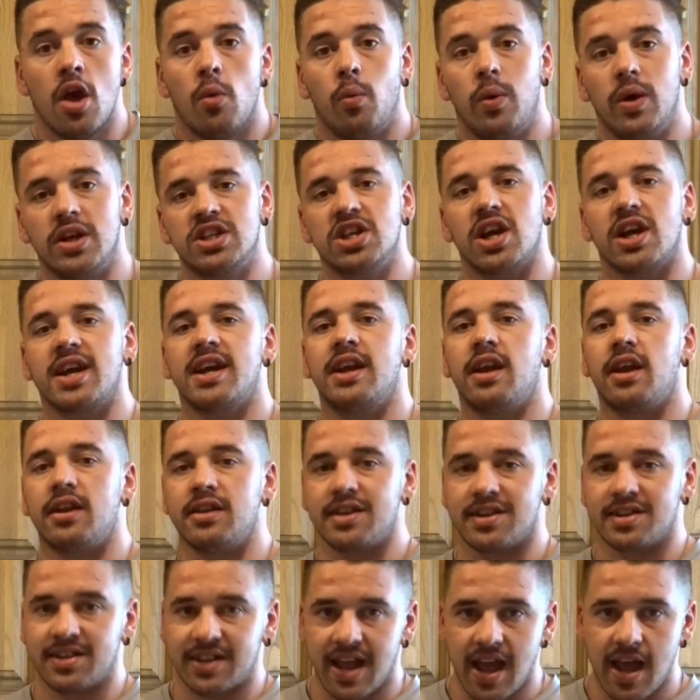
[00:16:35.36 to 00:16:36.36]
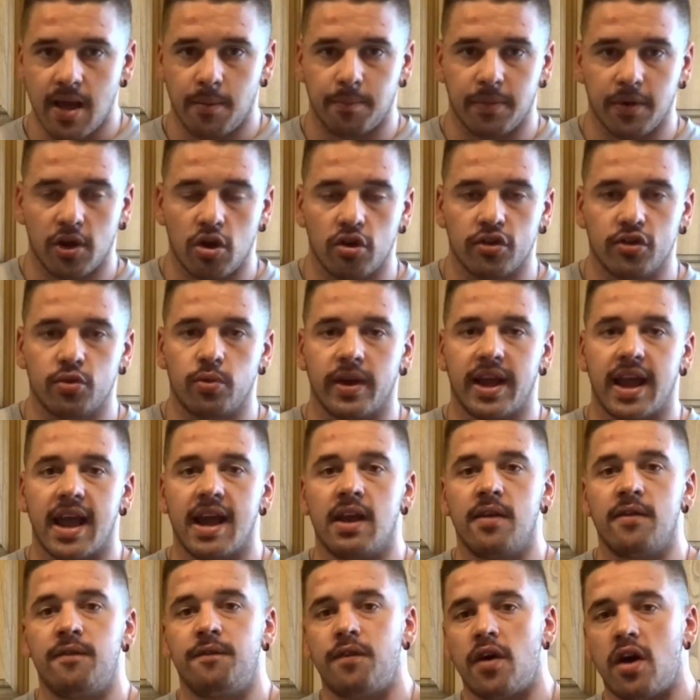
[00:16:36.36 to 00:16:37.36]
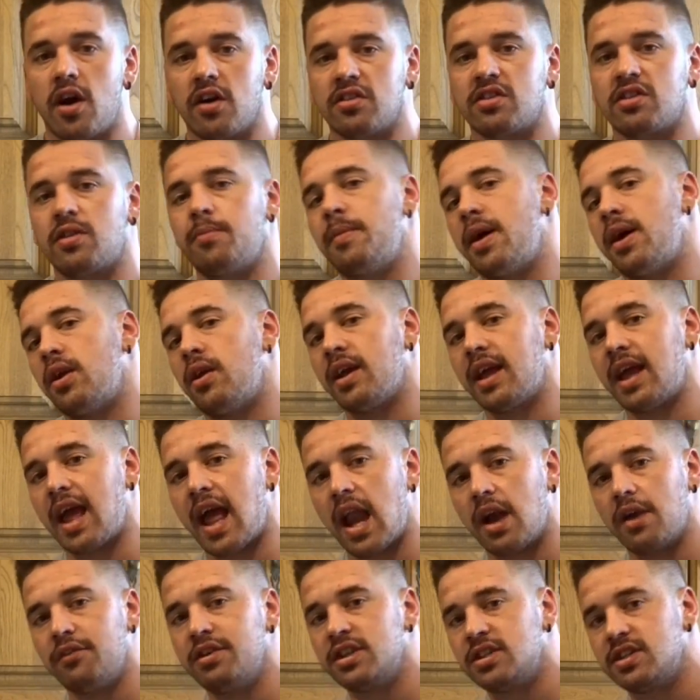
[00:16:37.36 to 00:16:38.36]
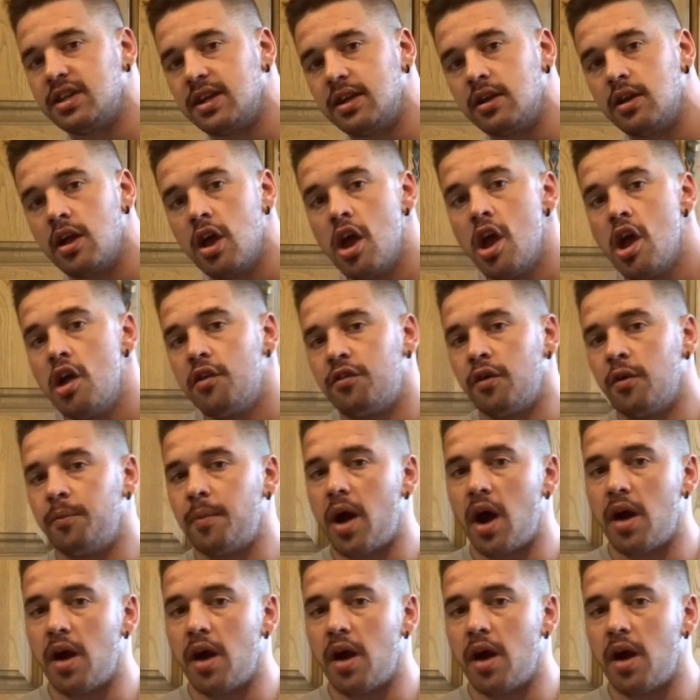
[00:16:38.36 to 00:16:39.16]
which I can understand because we're getting a vast amount of calories in from